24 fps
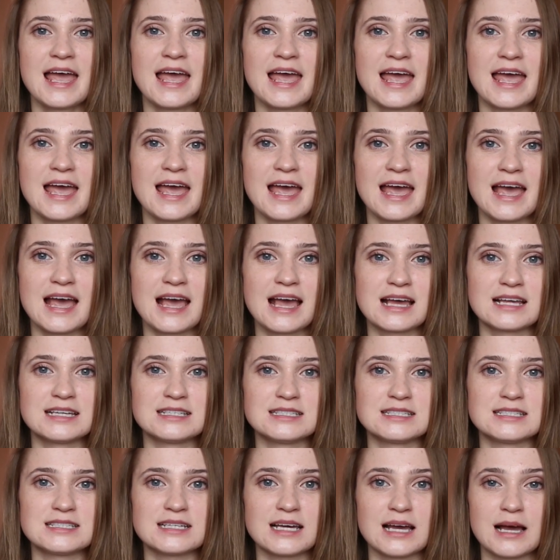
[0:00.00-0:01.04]

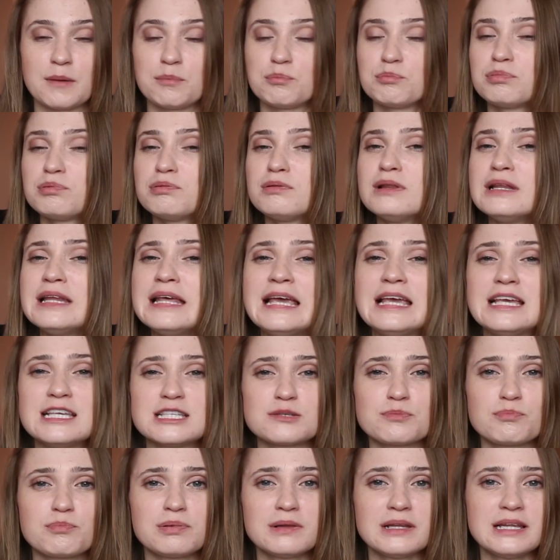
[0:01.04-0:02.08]
And
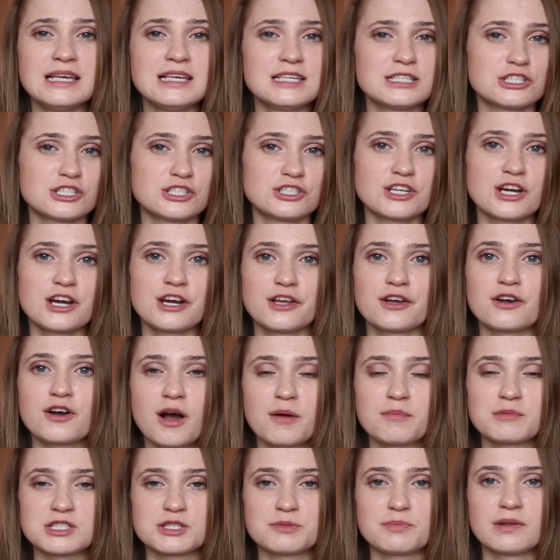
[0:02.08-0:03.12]
please share your
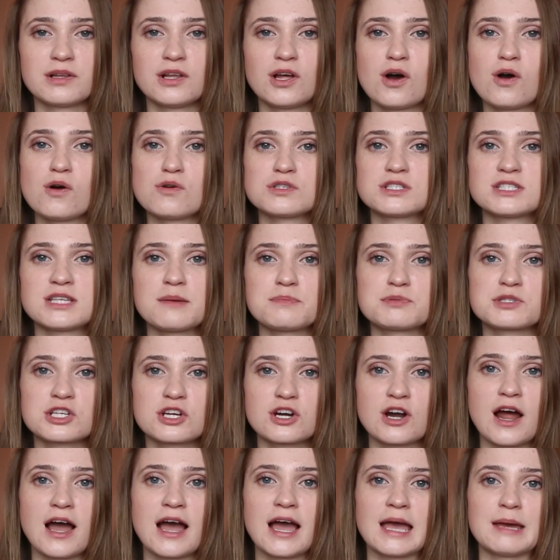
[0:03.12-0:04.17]
comments below,
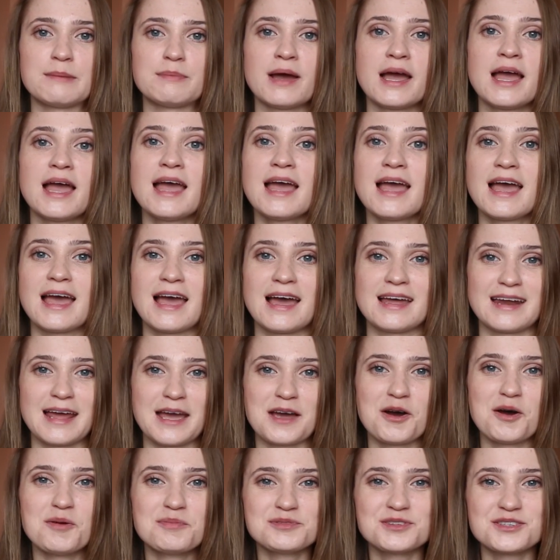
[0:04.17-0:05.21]
subscribe, and I
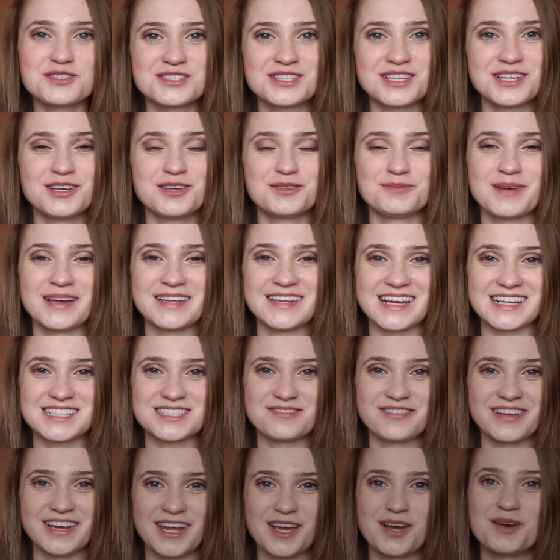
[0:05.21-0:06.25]
hope to see you in my
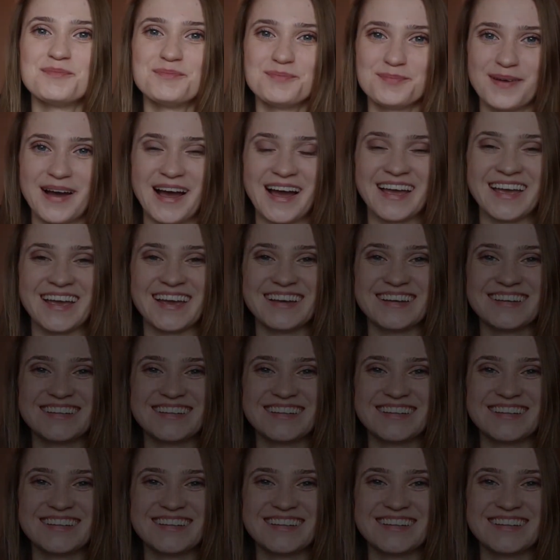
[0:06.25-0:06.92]
next video. Bye.